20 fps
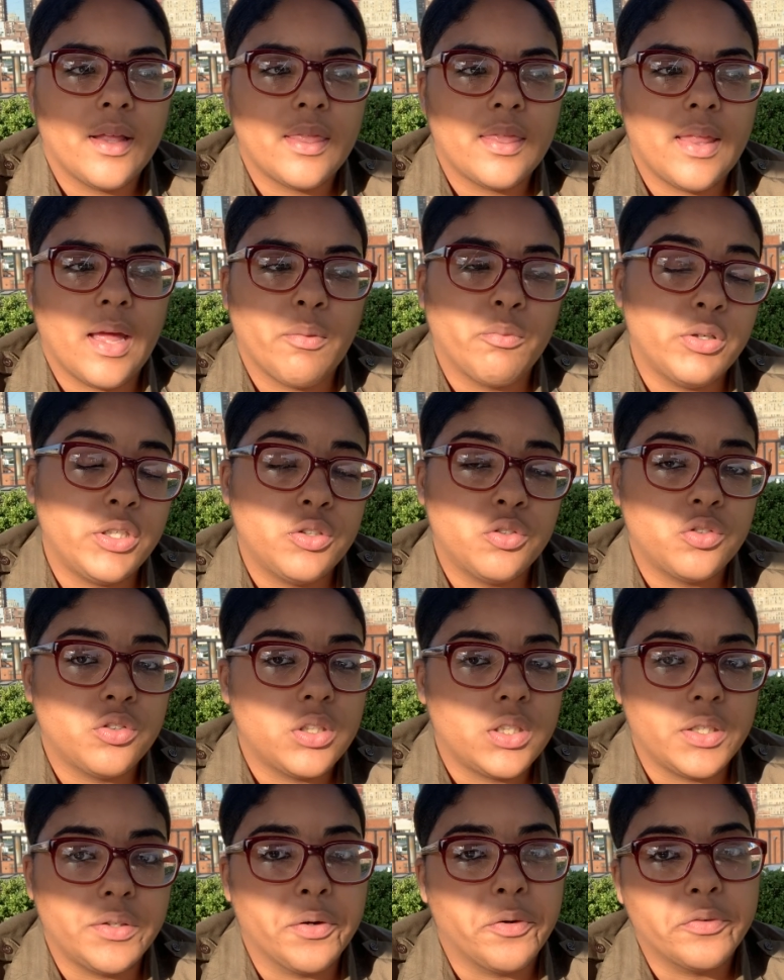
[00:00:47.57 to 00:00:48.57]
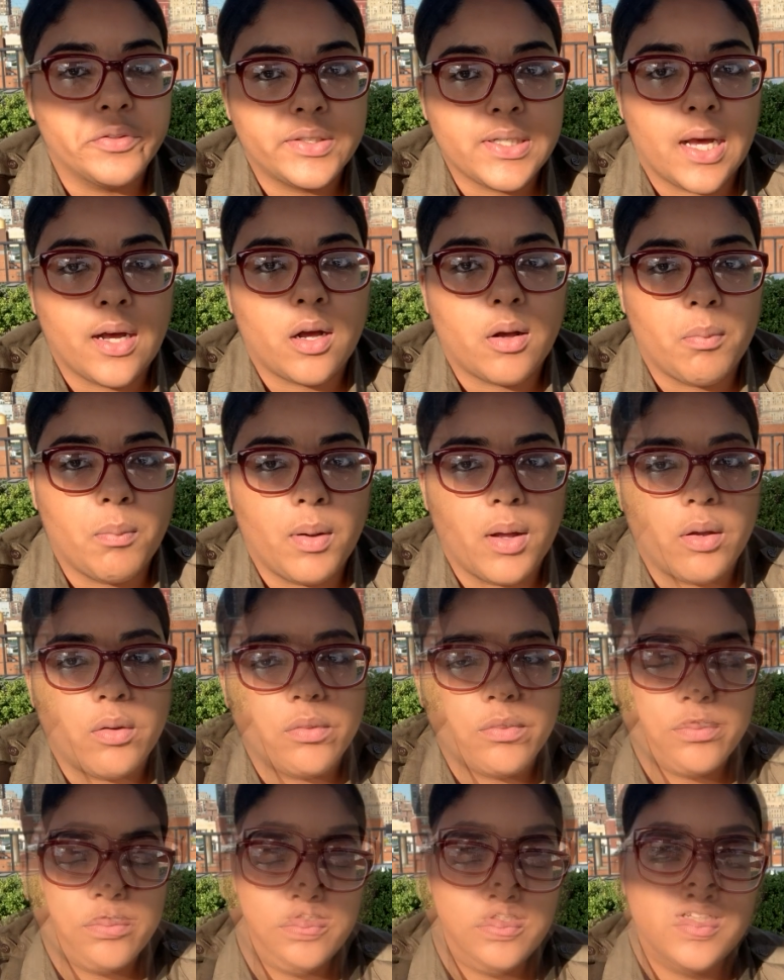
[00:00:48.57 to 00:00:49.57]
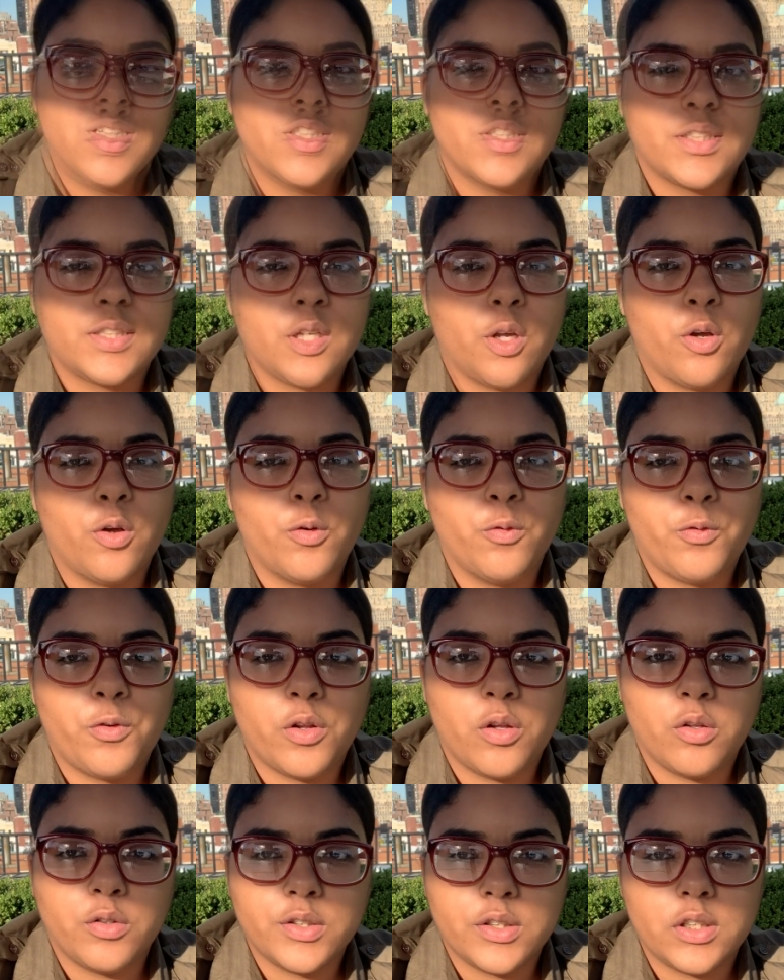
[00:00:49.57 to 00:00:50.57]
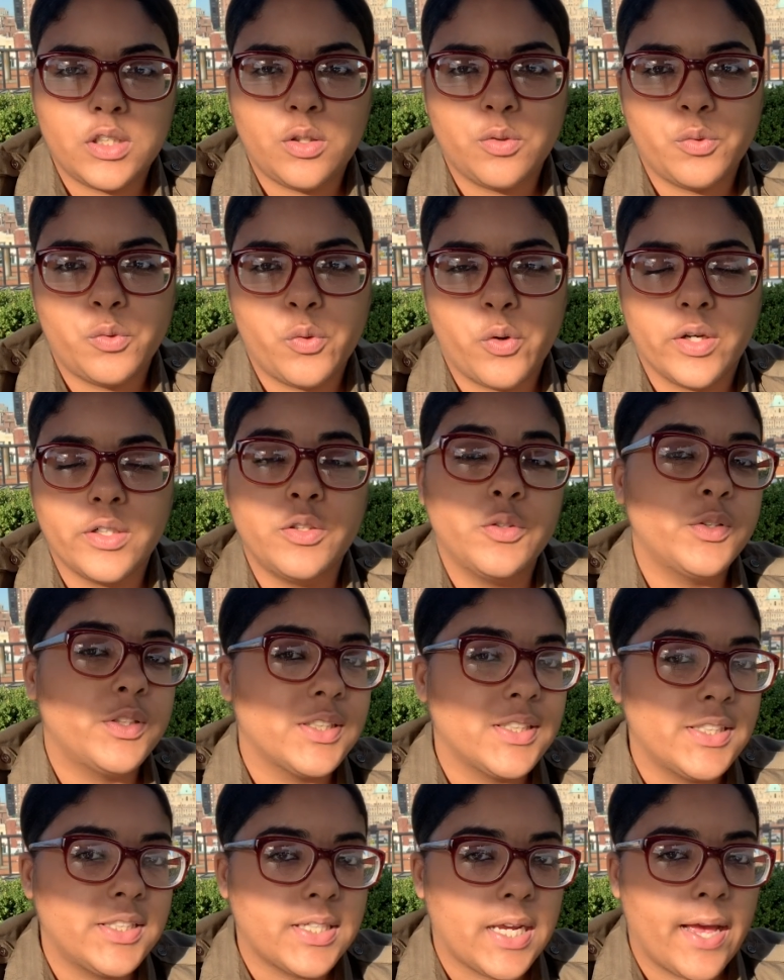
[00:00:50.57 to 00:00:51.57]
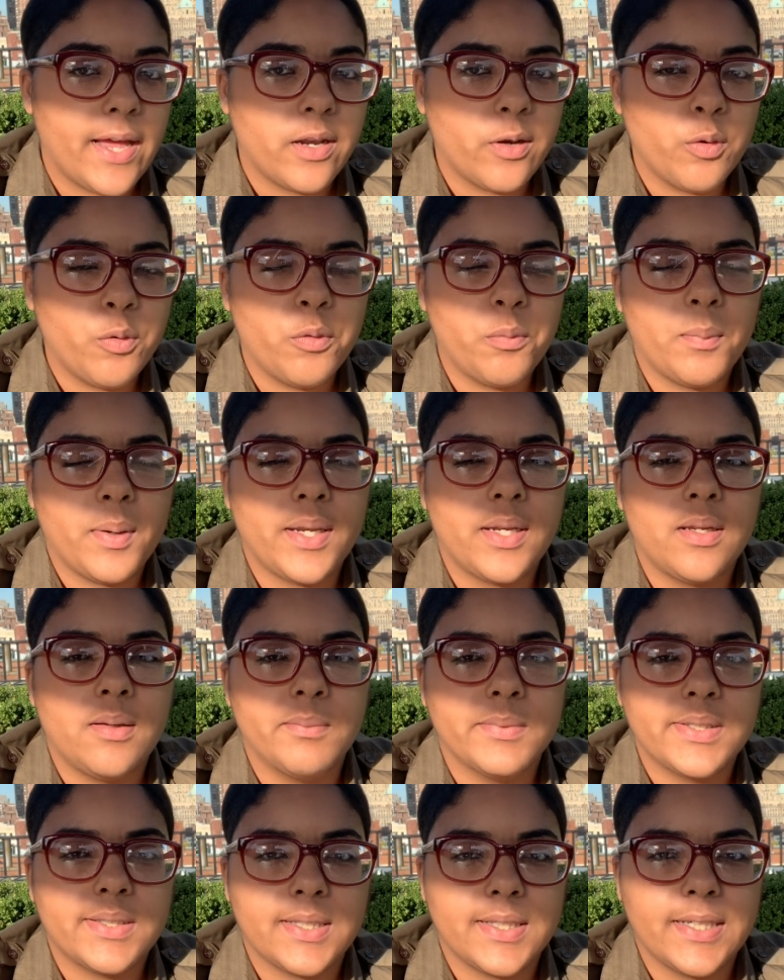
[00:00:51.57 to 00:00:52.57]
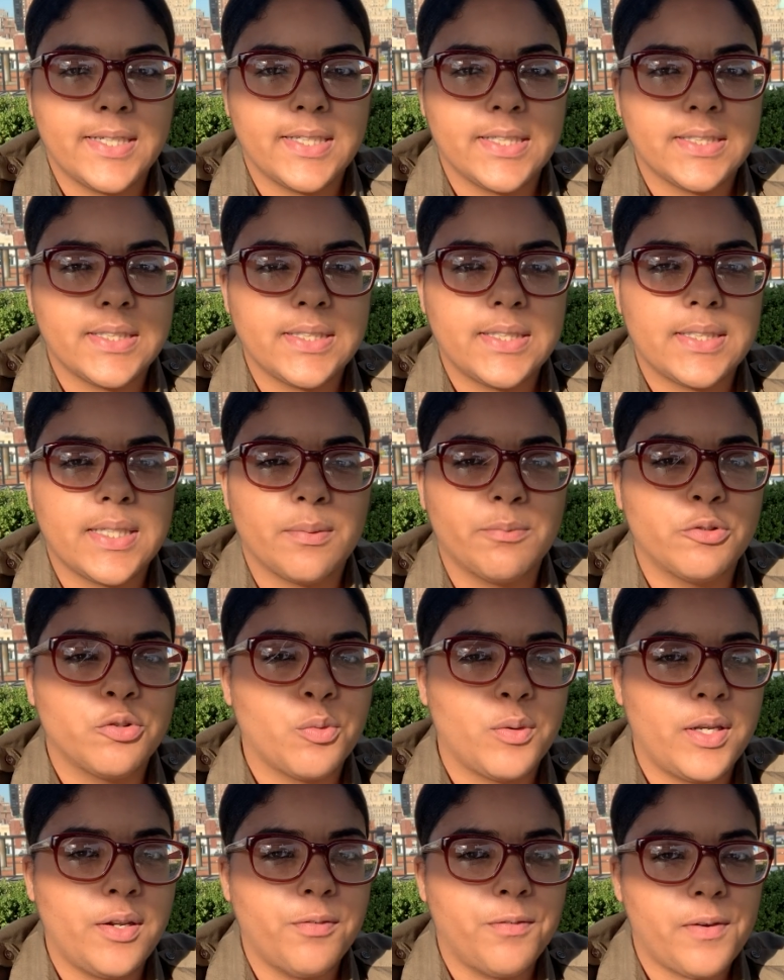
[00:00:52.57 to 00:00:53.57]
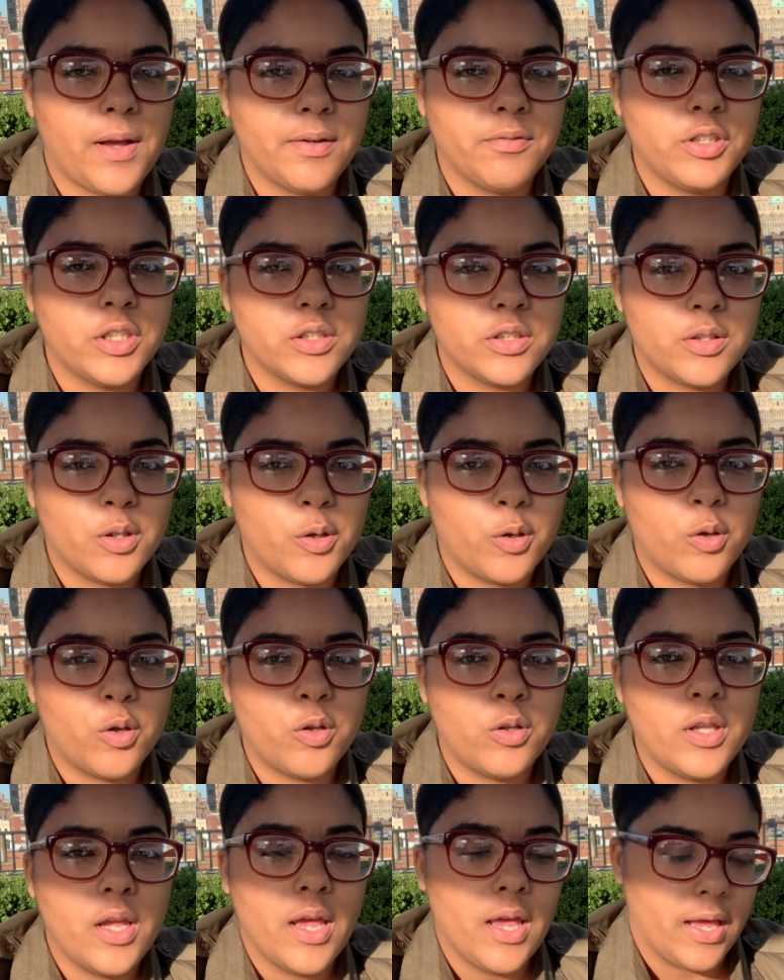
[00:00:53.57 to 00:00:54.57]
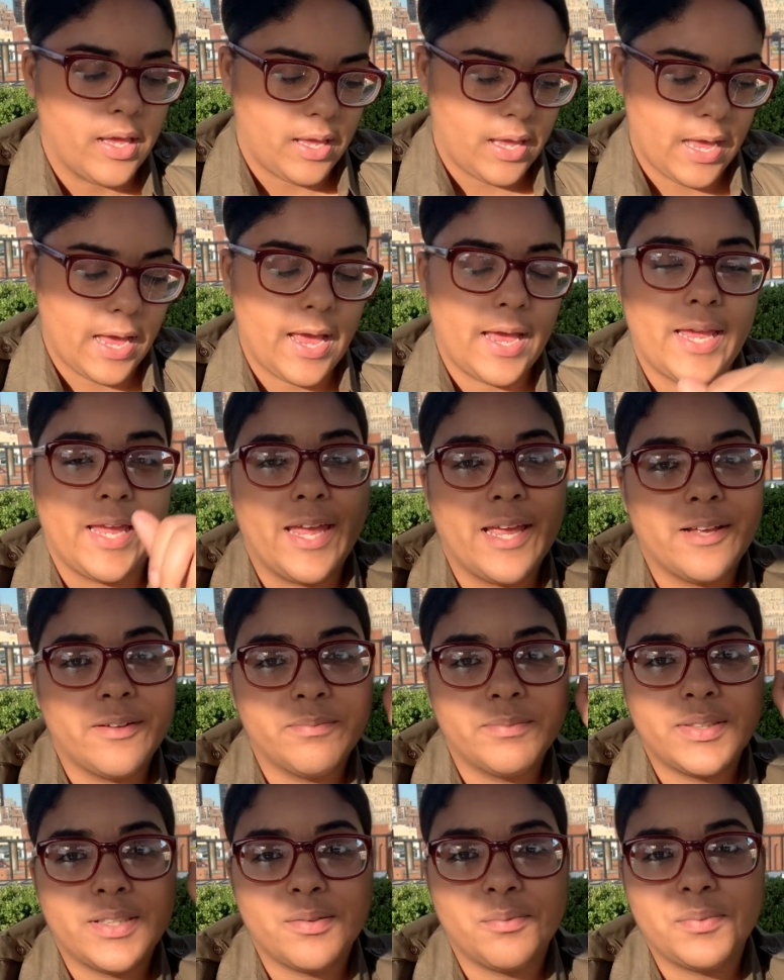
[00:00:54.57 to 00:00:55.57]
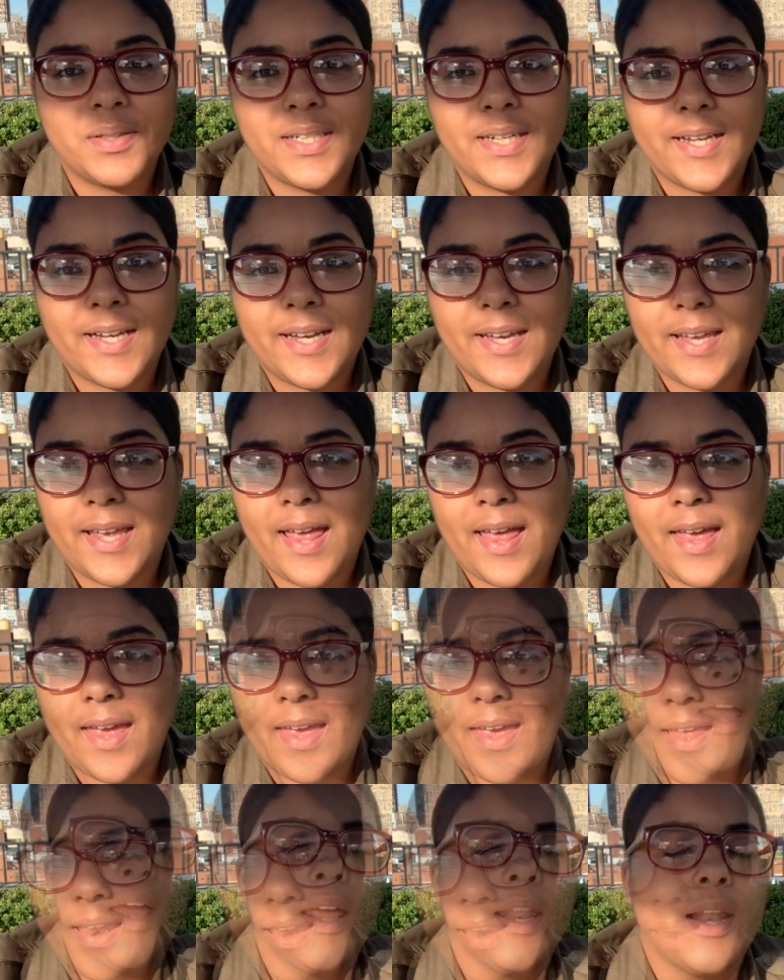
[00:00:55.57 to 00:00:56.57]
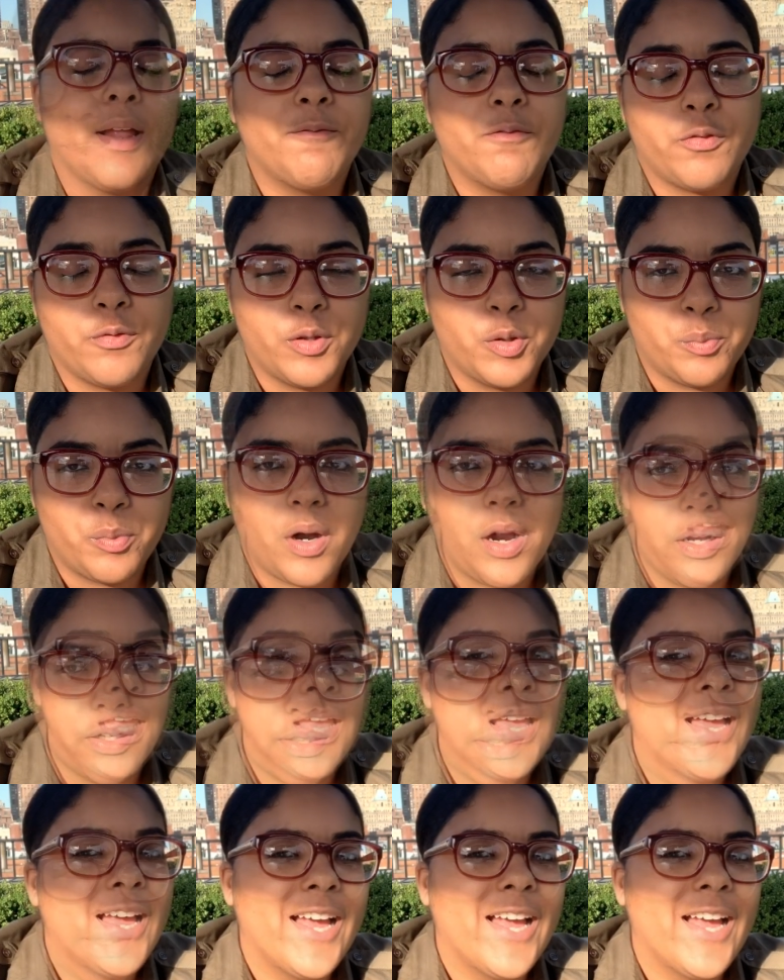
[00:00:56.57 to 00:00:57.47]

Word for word: that we usually don't talk about. So for those of you who are new to the channel, my name is Liz. I'm 25 years old. I am Dominican and I'm from the Bronx.